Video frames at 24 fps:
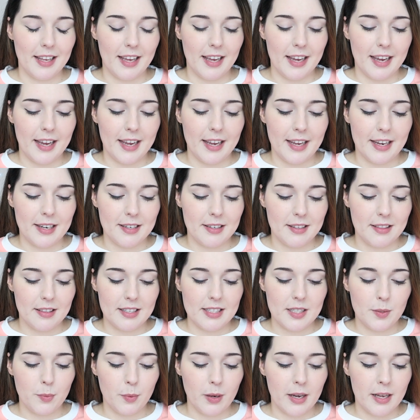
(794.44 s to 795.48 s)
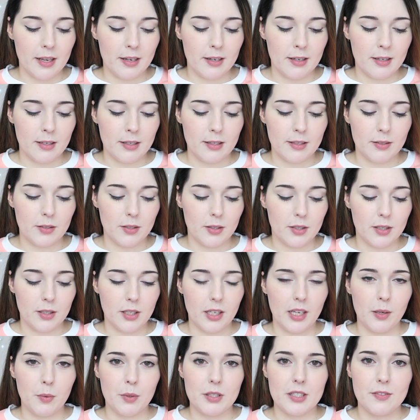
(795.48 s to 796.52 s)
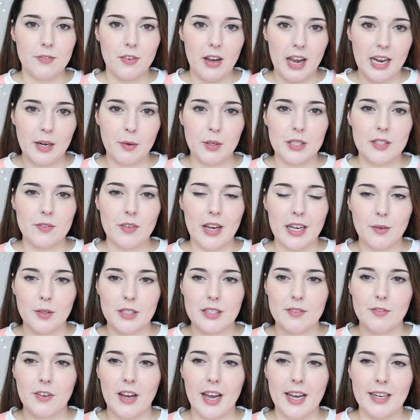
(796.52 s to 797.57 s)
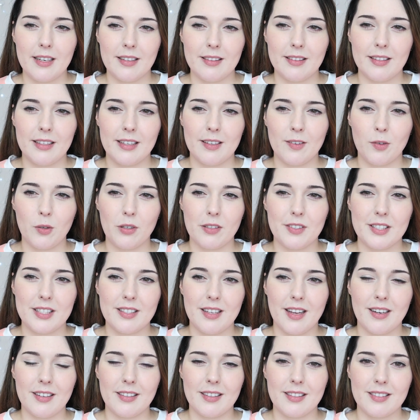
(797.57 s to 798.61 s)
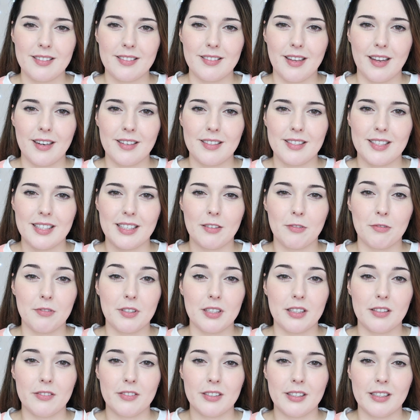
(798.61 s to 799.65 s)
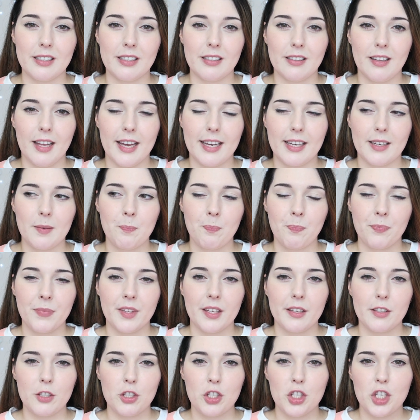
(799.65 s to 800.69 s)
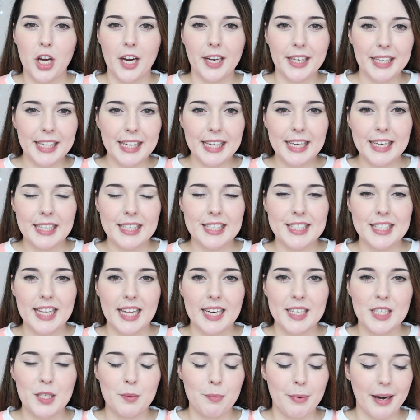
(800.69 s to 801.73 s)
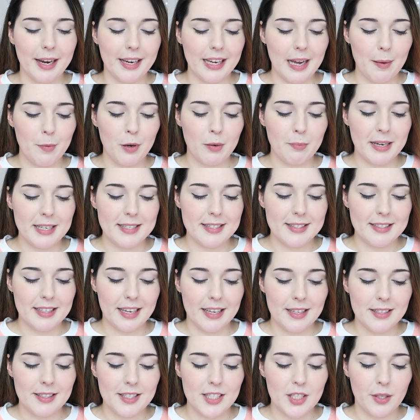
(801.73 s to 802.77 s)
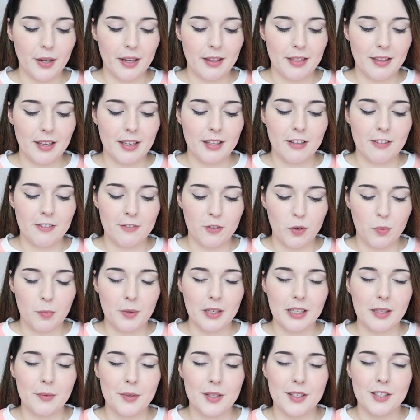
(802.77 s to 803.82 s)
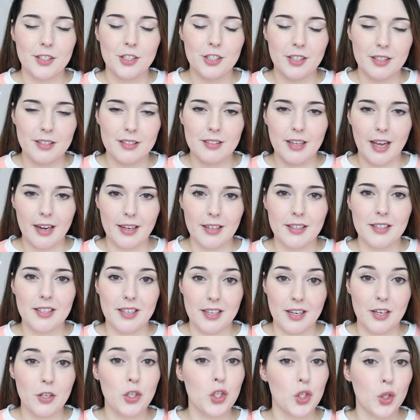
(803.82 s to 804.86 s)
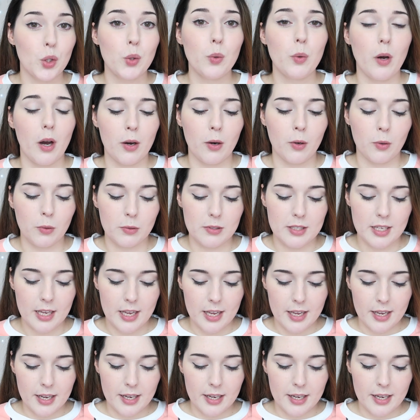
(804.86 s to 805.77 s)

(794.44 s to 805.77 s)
And this one, it was fine. And then all of a sudden it started to get really, really like chunky, and it started to break up on my skin. So I think the formula was just starting to get too old.